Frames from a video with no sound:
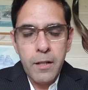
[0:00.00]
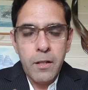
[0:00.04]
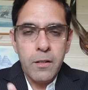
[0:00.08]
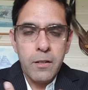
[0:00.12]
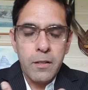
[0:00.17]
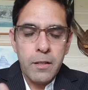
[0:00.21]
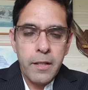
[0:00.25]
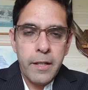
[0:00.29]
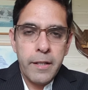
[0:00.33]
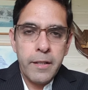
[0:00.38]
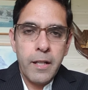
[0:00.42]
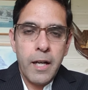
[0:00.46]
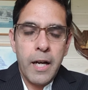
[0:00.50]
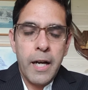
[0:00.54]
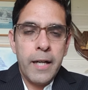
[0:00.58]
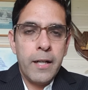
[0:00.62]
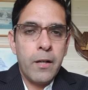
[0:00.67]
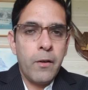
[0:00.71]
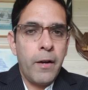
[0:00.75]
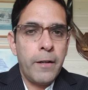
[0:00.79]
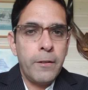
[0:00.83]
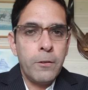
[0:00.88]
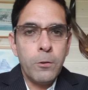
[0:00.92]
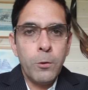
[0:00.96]
All right, I
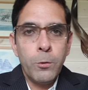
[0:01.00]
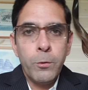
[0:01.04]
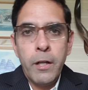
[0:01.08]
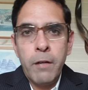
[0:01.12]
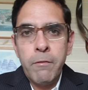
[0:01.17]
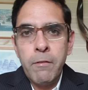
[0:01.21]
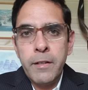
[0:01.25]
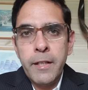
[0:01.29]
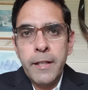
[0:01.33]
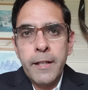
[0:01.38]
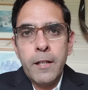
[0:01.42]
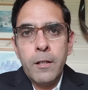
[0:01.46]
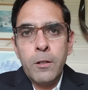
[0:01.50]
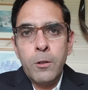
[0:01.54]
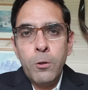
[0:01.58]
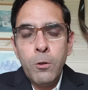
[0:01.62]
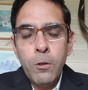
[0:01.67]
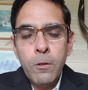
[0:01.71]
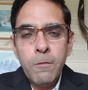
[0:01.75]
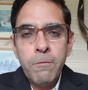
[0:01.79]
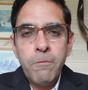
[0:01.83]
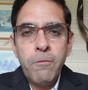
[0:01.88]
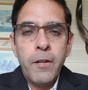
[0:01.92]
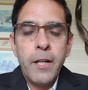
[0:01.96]
tried to do everything in
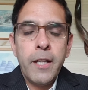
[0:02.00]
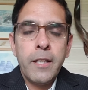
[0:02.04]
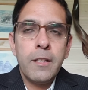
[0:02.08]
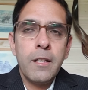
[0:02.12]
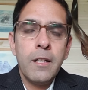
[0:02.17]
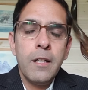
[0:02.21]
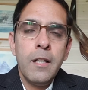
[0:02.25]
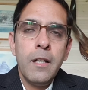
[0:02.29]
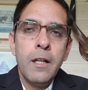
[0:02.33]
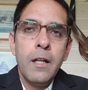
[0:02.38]
good faith,